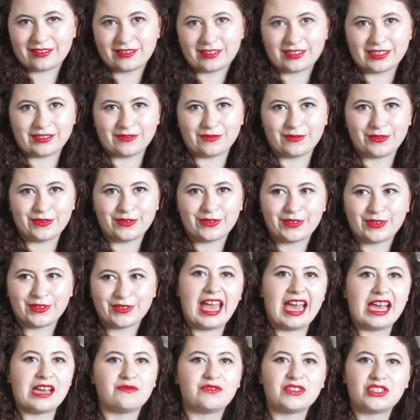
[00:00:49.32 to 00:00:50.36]
kind of
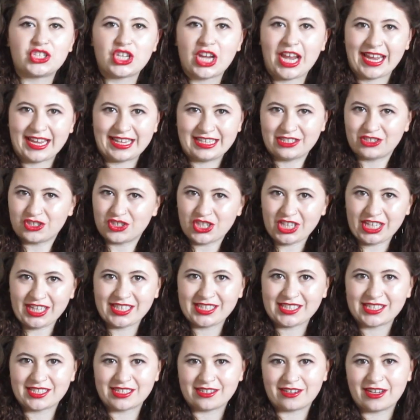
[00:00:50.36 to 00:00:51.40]
ever-changing
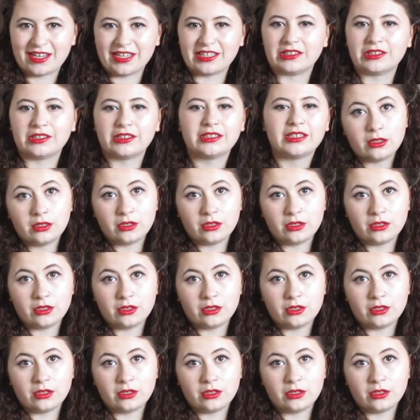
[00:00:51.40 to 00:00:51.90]
style,